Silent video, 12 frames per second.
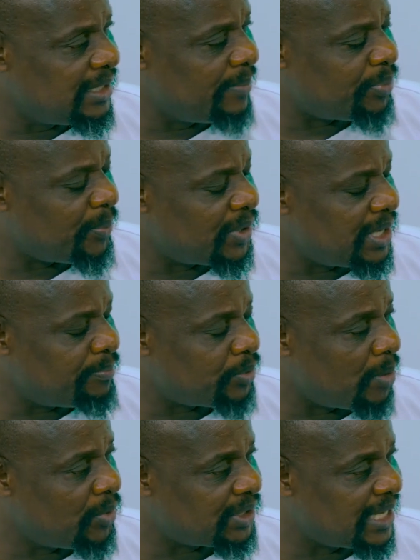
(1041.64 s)
They
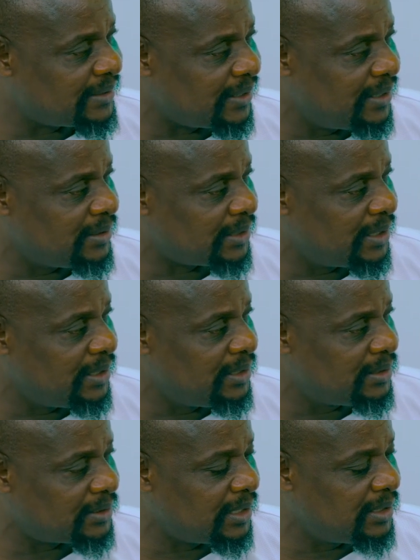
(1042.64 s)
promoted
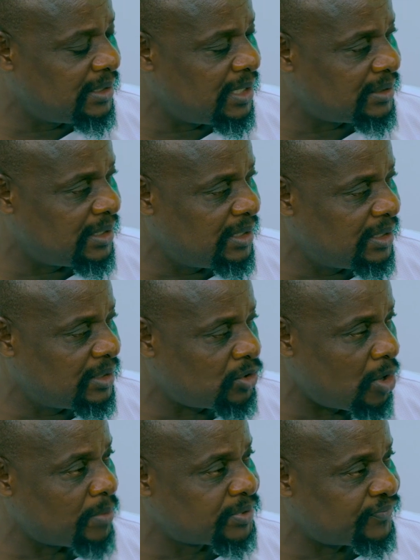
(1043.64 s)
three
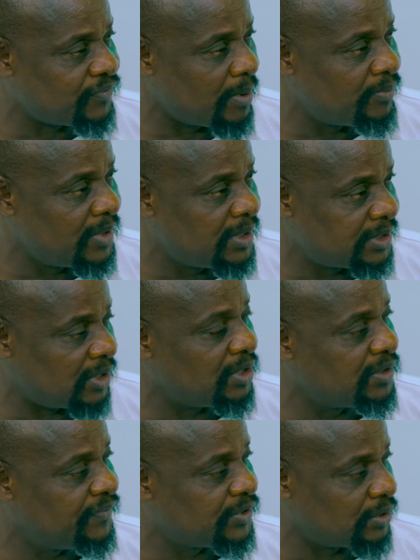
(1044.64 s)
clubs from the
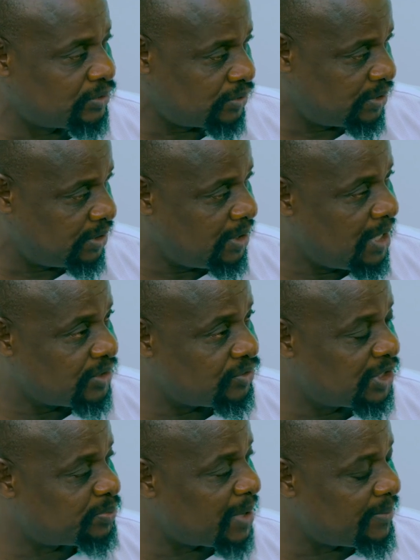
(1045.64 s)
second division to
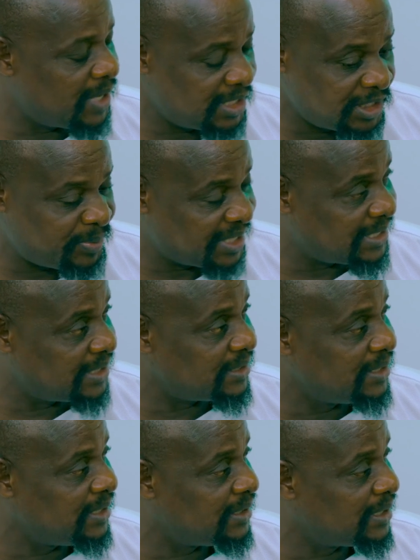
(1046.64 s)
this present
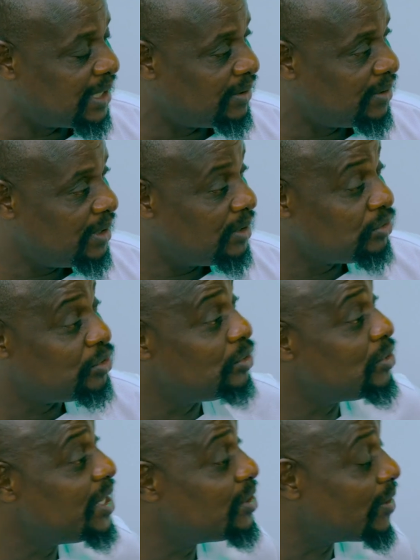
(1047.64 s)
league now. Do you
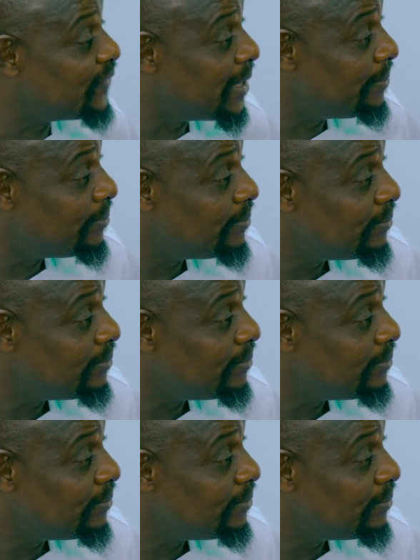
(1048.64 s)
know any of them?